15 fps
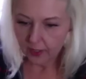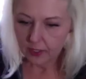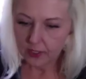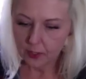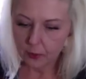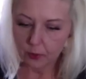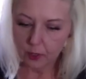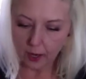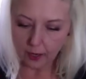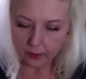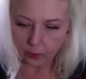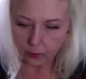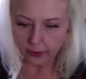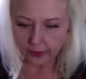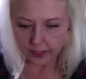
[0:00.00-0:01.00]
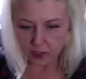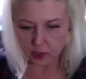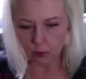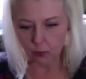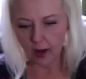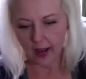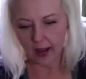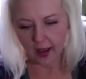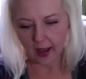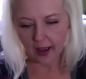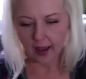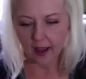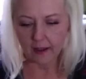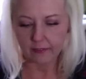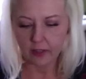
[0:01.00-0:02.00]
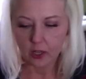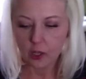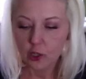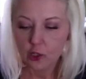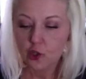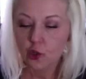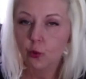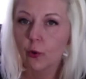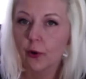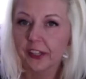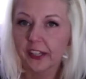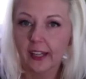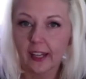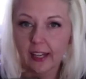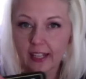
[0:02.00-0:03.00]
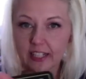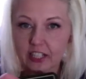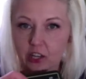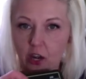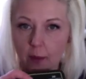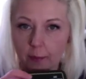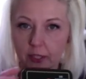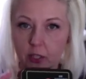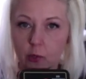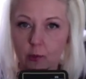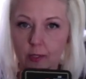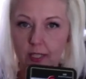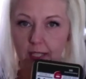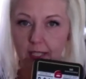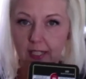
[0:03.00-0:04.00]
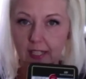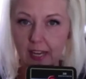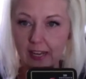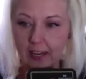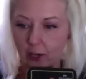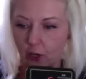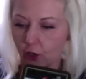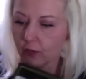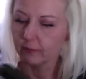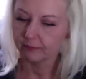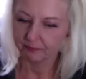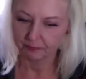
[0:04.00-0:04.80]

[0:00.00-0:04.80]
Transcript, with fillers: So not only do I have 28 dominoes in here,